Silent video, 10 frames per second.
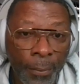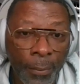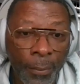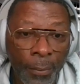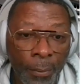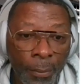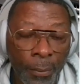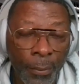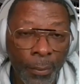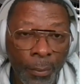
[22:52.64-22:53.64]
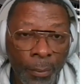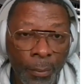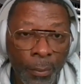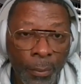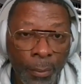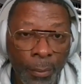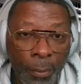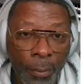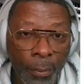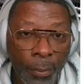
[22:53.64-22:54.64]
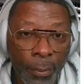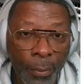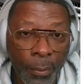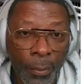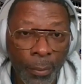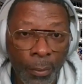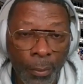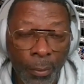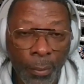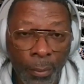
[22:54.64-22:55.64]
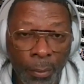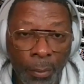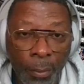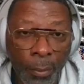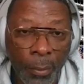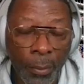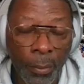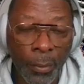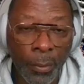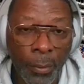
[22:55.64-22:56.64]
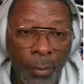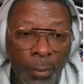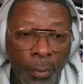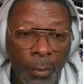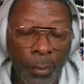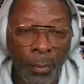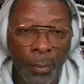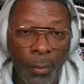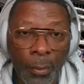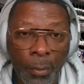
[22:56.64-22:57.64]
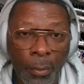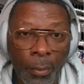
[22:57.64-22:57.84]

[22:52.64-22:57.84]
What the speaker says: (silent)